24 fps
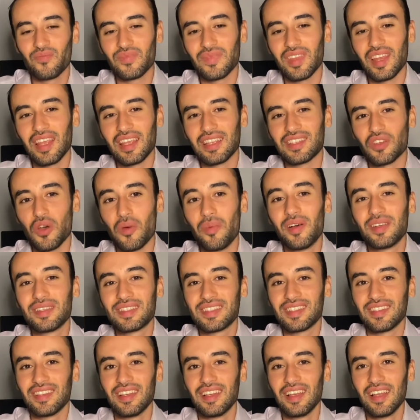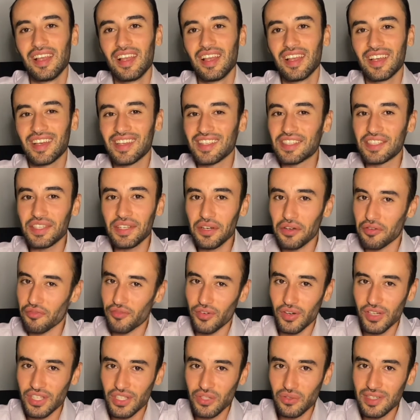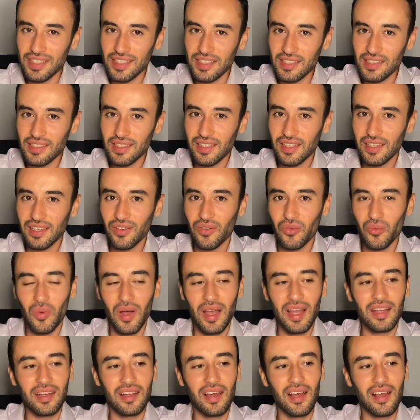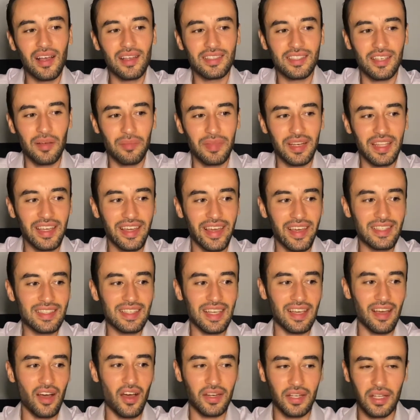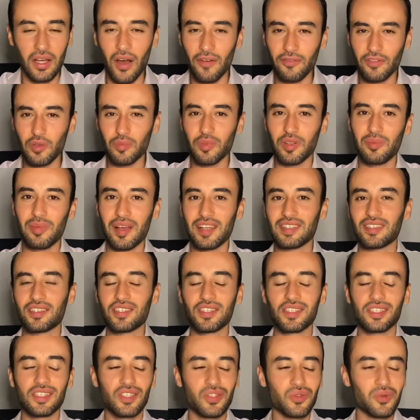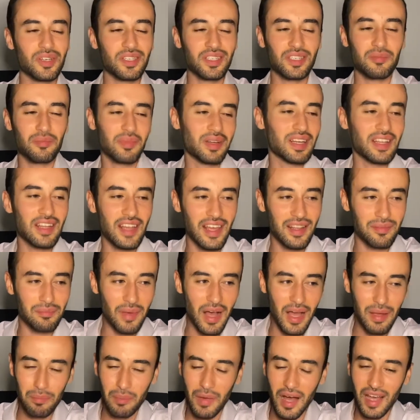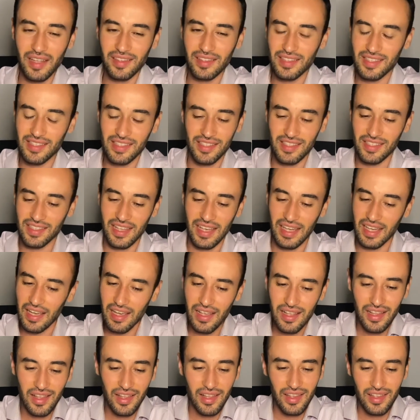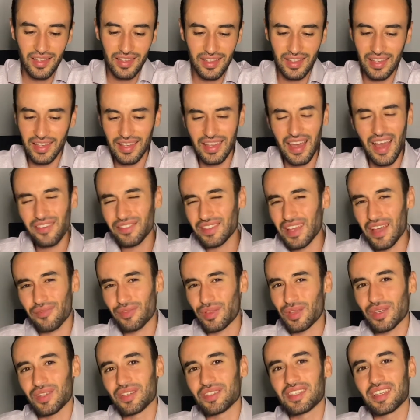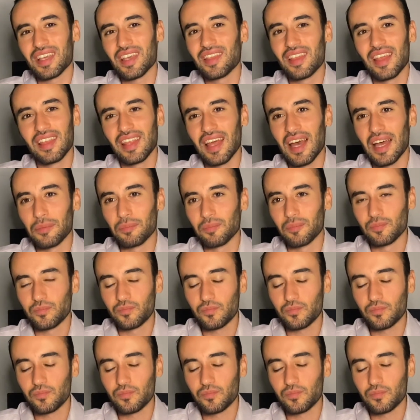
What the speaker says: it's almost considered virtuous when somebody gets like uncomfortable by such a situation, but in my mind it's just like you have to have thicker skin than that.